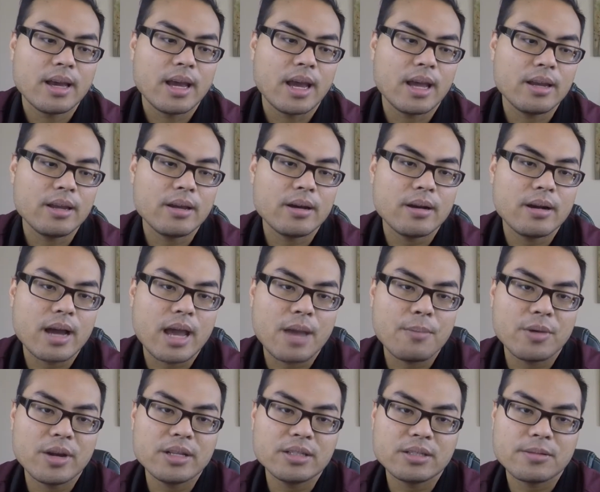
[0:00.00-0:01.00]
And your
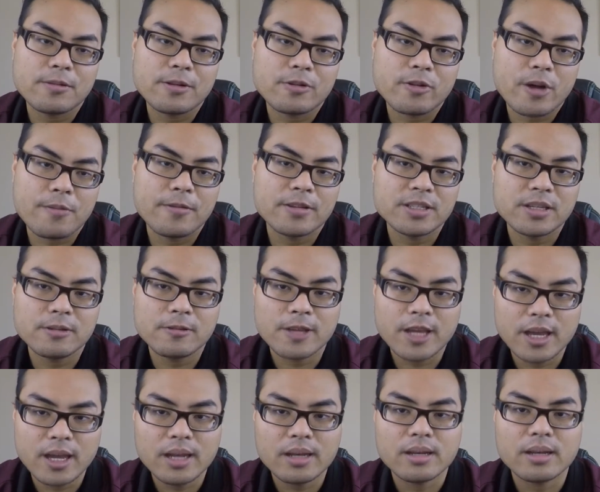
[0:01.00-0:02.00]
ambulance driver
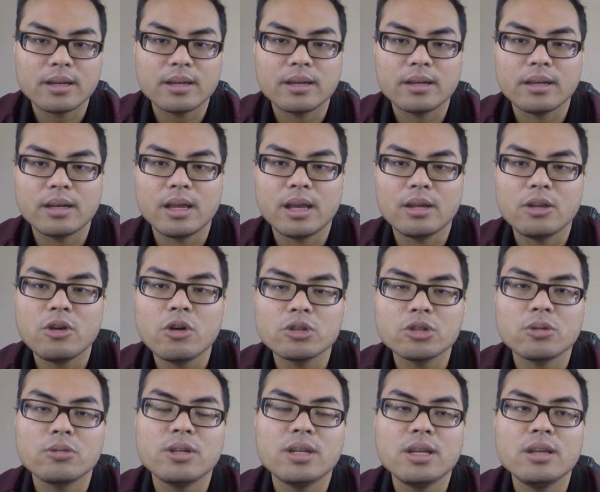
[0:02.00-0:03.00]
certificate, then you
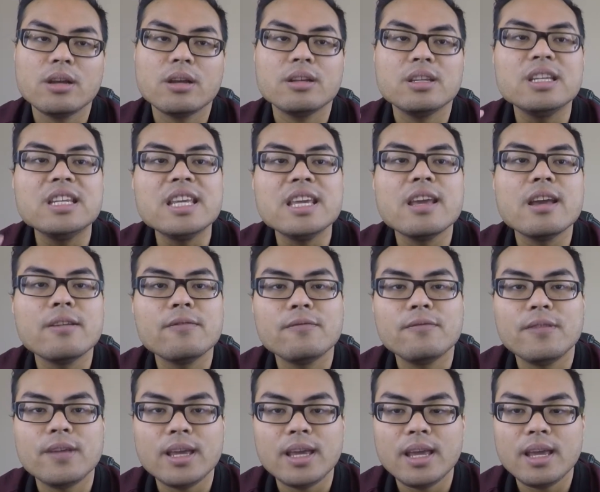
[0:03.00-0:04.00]
also need your
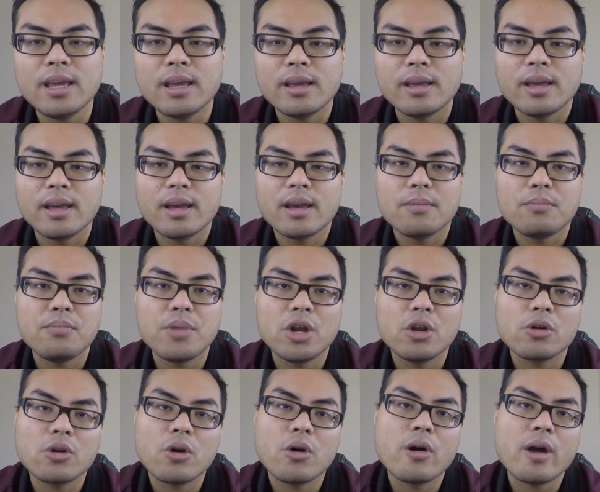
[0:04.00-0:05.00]
DMV
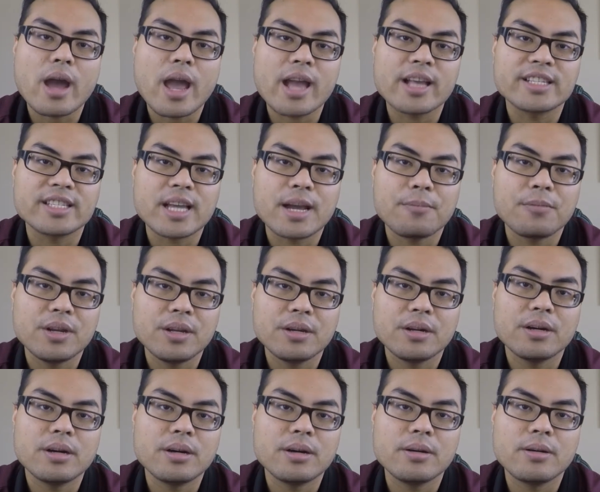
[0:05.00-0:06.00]
medical
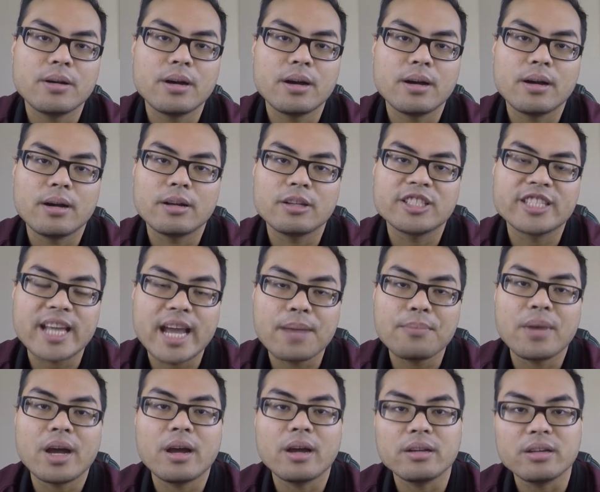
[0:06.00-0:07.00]
examiner signed
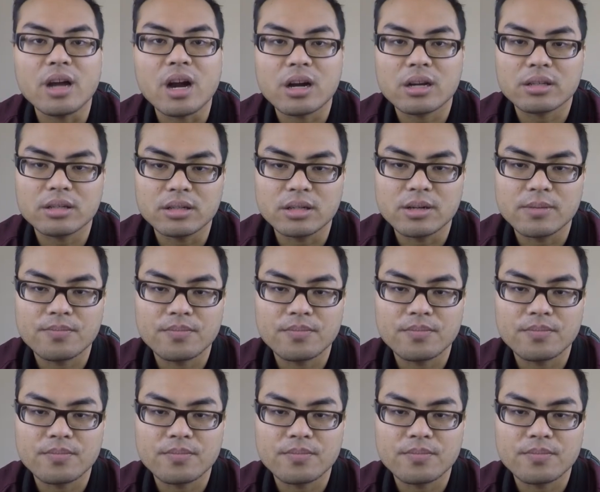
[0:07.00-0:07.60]
by a doctor.